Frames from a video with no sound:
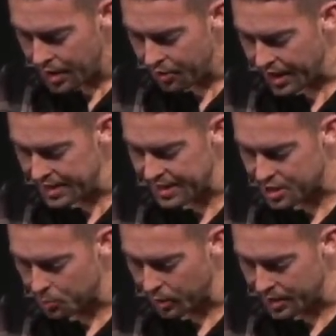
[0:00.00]
They
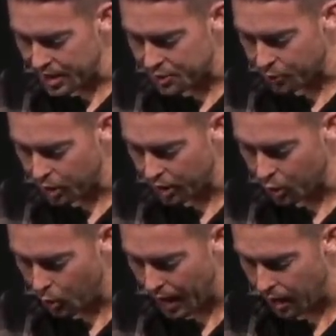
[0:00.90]
disciplined us for a
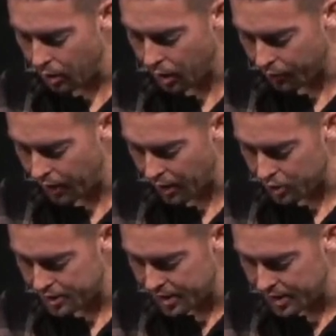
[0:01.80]
little while, our
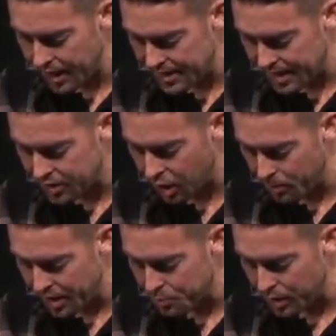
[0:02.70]
fathers did, as they thought
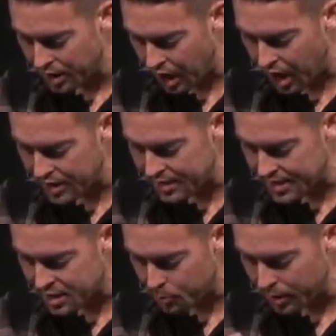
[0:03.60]
best, but God
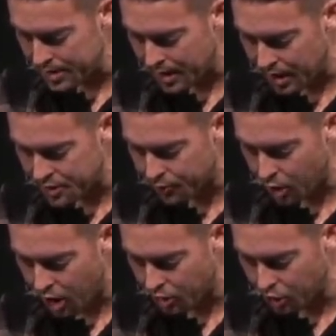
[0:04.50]
disciplines us
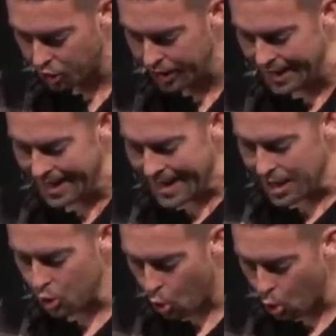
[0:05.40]
for our good
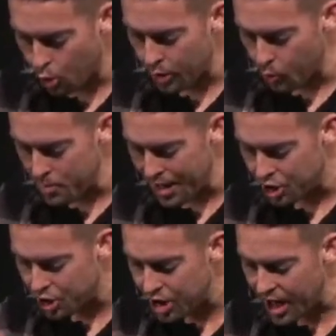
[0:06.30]
in order that we may
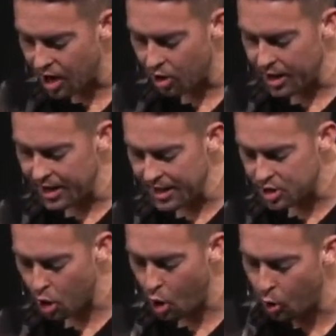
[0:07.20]
share in
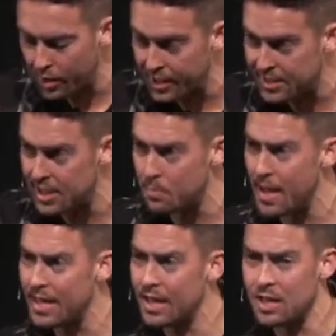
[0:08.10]
his holiness. He's
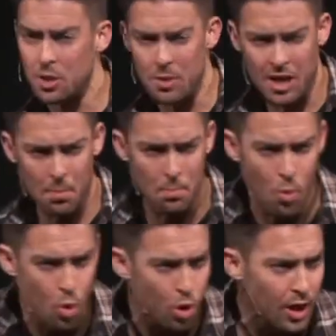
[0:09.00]
making us to become
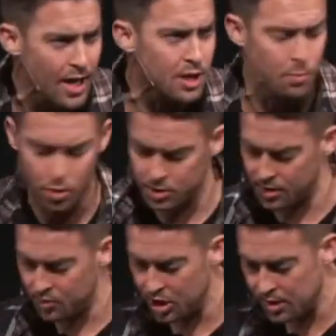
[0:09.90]
more like the
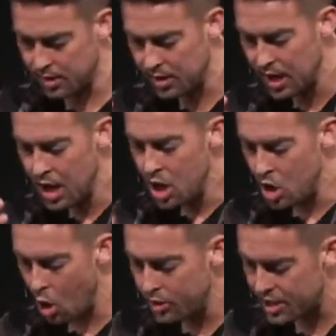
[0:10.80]
person of Jesus.
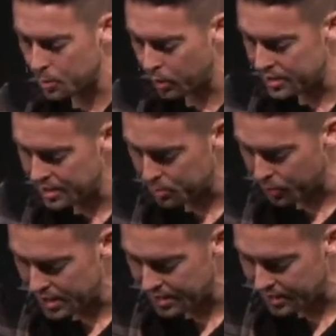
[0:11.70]
No discipline seems
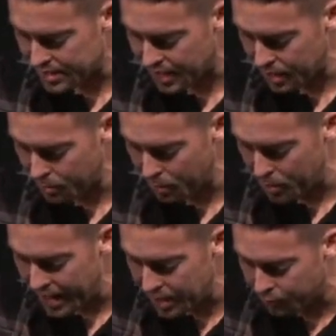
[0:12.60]
pleasant at the time, but
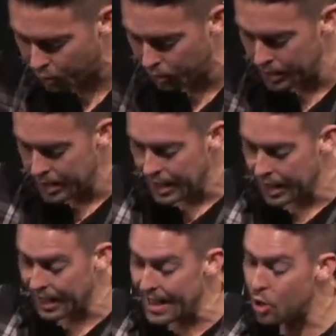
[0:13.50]
painful.
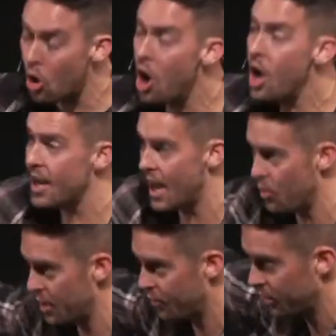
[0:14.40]
Later on,
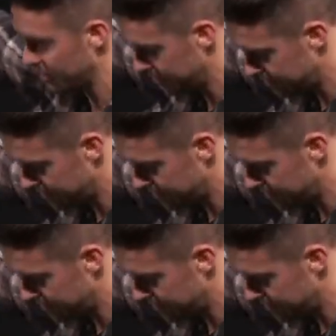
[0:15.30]
however,